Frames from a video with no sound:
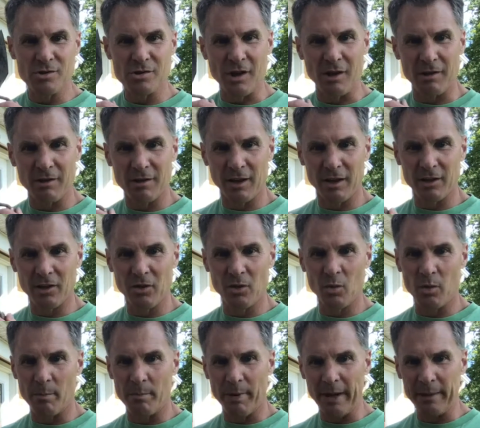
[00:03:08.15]
a
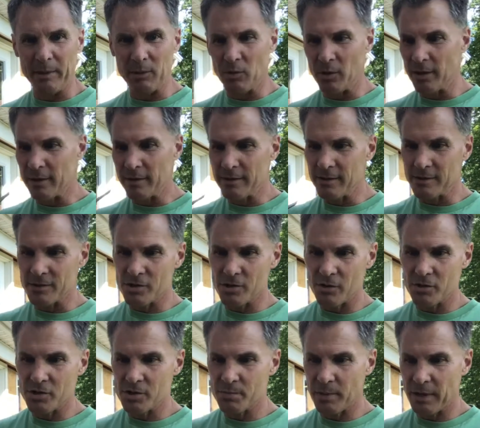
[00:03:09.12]
little baby one,
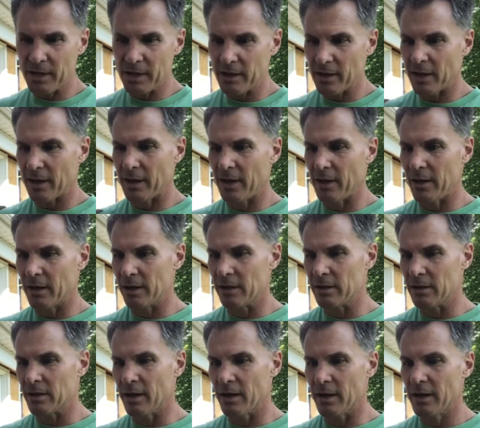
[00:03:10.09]
so to speak.
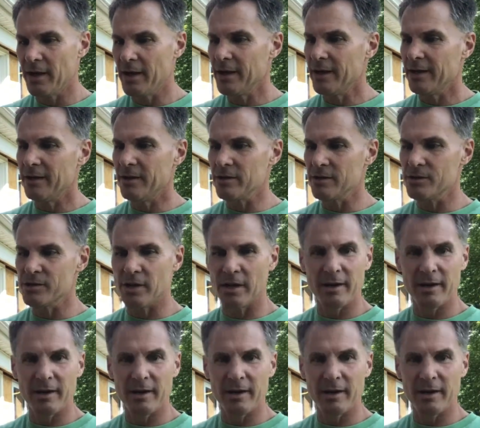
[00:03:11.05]
And here's